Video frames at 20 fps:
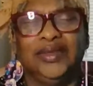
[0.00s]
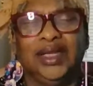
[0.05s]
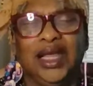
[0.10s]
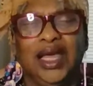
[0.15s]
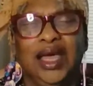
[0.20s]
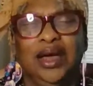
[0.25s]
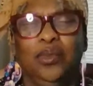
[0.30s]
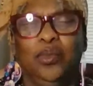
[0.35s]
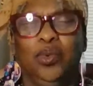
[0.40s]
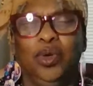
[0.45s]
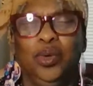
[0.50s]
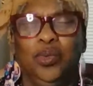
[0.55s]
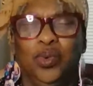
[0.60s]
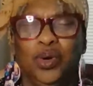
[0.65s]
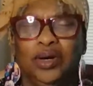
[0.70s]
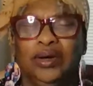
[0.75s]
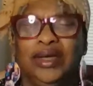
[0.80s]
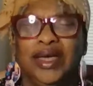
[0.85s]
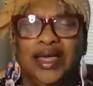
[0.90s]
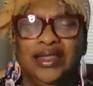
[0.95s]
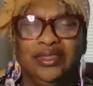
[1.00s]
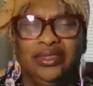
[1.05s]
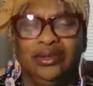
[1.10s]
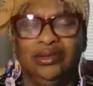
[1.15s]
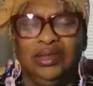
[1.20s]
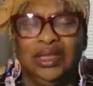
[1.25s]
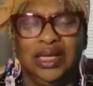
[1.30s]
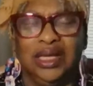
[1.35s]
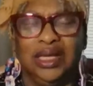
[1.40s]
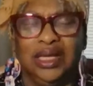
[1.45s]
And we will get through
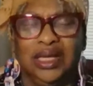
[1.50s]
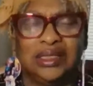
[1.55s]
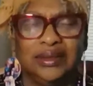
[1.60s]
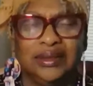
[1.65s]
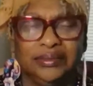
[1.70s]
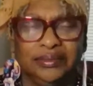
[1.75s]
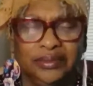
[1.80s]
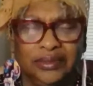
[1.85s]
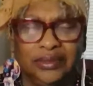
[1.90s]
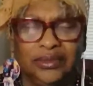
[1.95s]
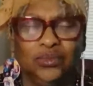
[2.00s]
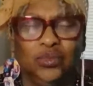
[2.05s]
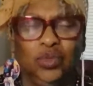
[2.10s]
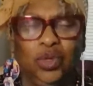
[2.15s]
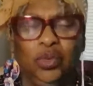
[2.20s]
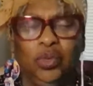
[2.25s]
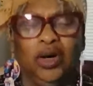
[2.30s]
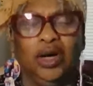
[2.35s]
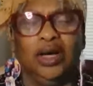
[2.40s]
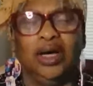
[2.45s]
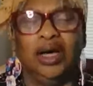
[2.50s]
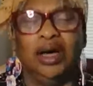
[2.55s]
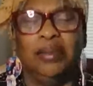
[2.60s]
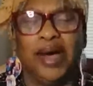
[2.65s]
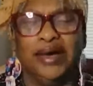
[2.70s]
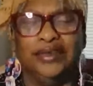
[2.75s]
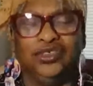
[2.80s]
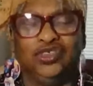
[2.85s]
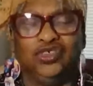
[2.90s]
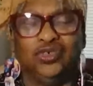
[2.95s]
this. We will come
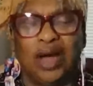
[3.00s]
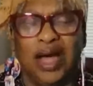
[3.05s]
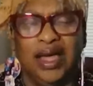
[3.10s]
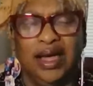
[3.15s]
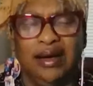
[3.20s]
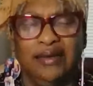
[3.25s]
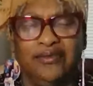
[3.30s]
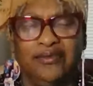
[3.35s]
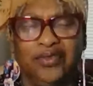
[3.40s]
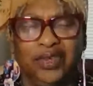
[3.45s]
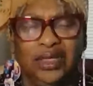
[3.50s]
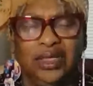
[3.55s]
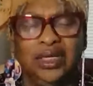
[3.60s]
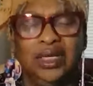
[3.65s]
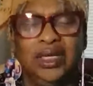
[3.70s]
out triumphant.